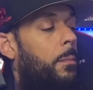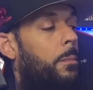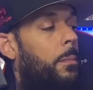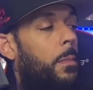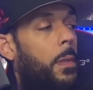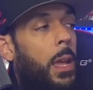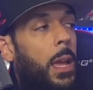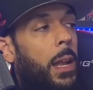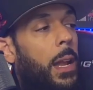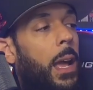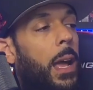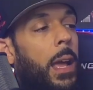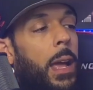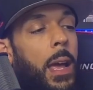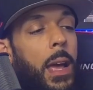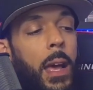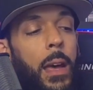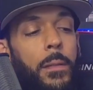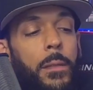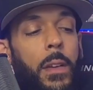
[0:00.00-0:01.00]
And I
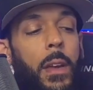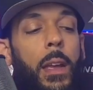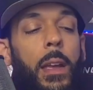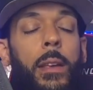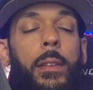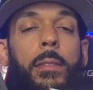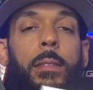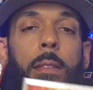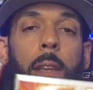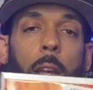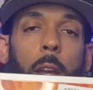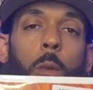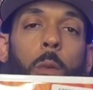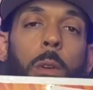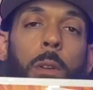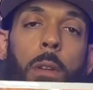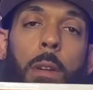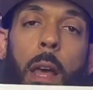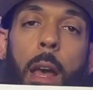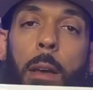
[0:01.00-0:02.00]
have a second
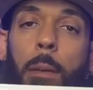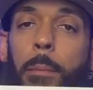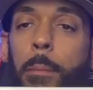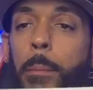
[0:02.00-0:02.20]
one of that.